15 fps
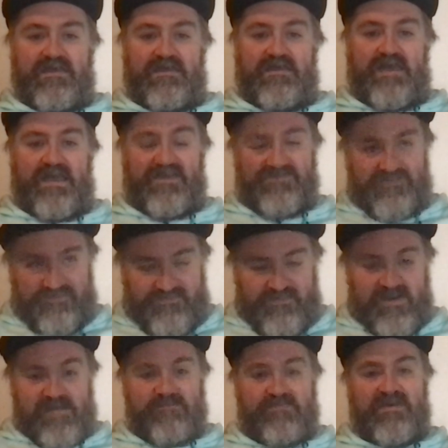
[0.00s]
As for
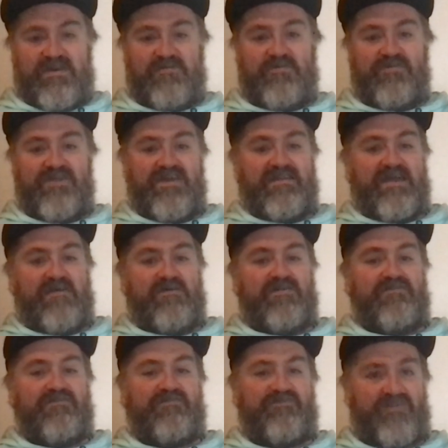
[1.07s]
Freiburg, well, they're now on a
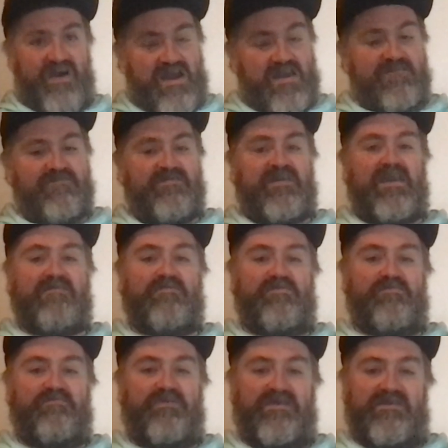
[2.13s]
5-game
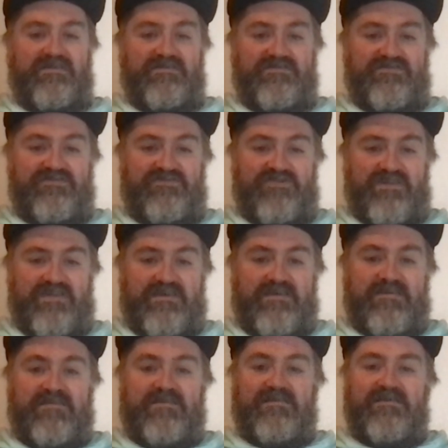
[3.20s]
unbeaten streak.
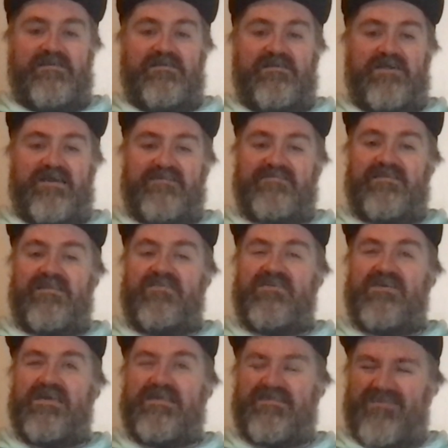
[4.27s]
That's only
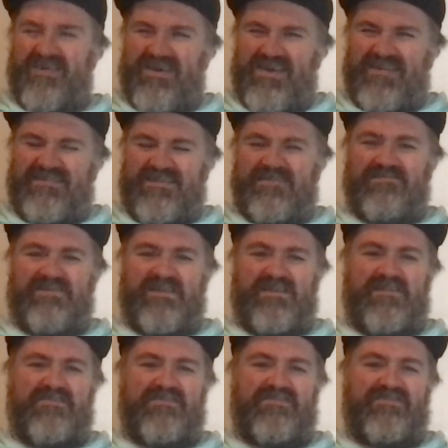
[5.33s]
their 3rd 0-0
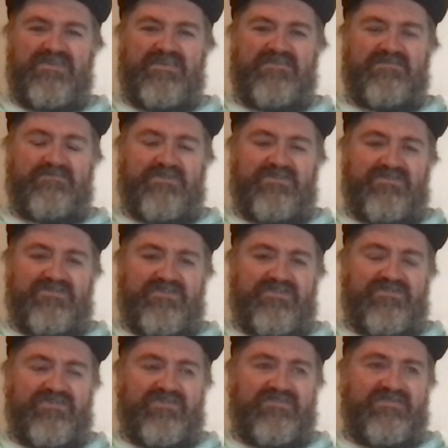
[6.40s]
of the season, which is
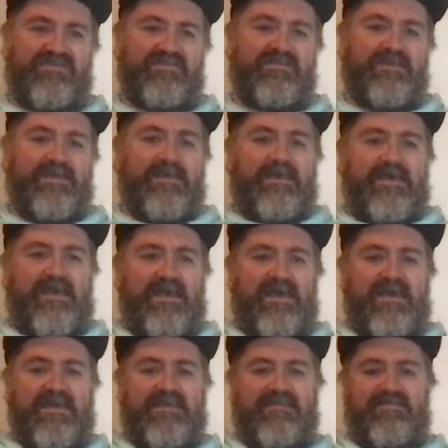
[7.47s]
interesting.
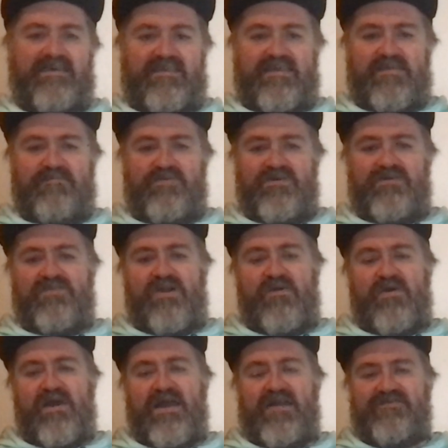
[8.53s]
The keeper,
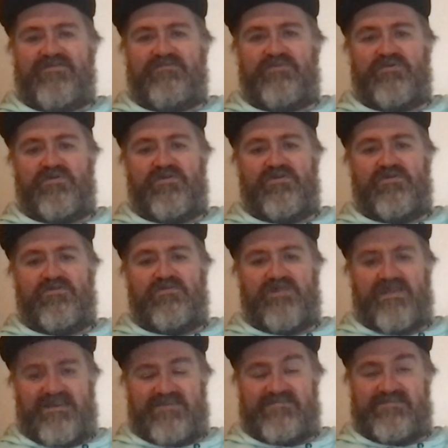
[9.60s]
Noah Atabulu, well,
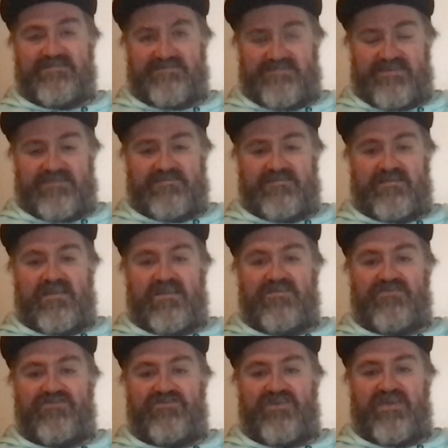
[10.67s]
that's his 6th clean
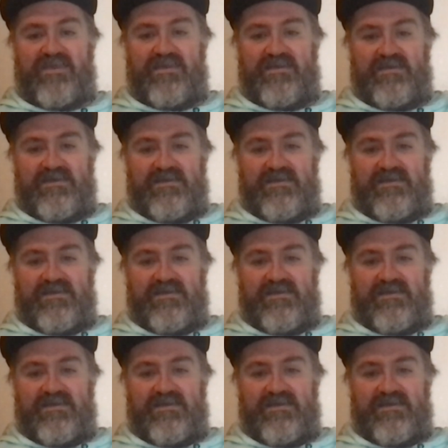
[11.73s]
sheet